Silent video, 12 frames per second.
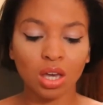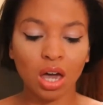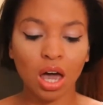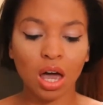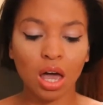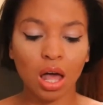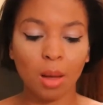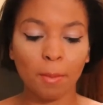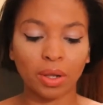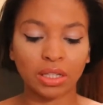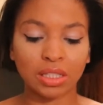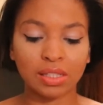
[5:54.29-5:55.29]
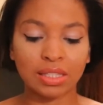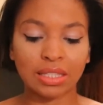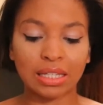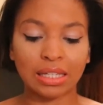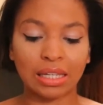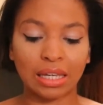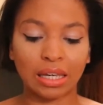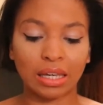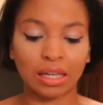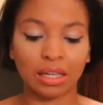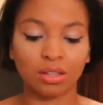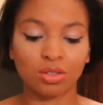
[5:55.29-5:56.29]
Let's
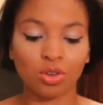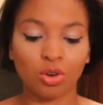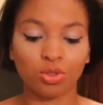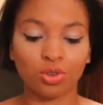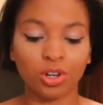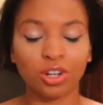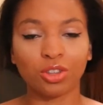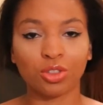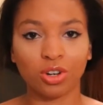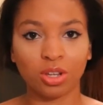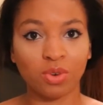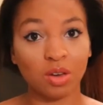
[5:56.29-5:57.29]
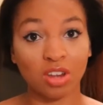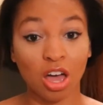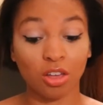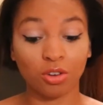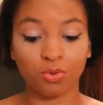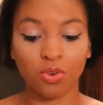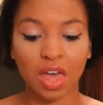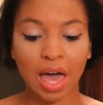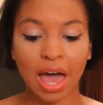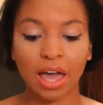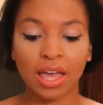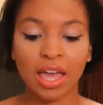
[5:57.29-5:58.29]
see, so $30 to $35 for
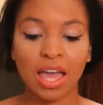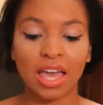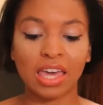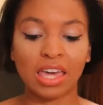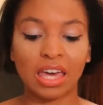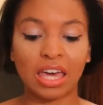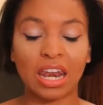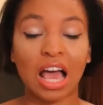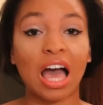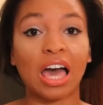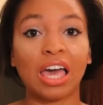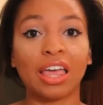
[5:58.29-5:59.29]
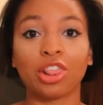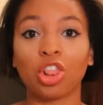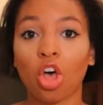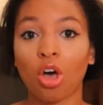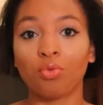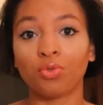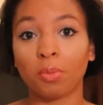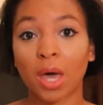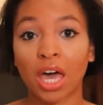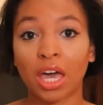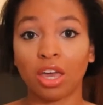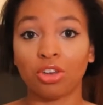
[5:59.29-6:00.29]
that, and I loved
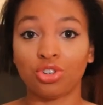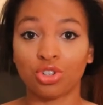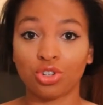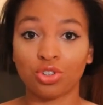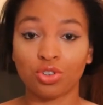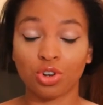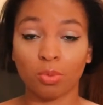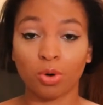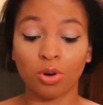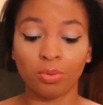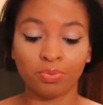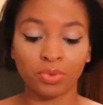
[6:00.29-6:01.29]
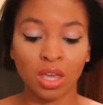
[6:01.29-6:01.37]
my dermal.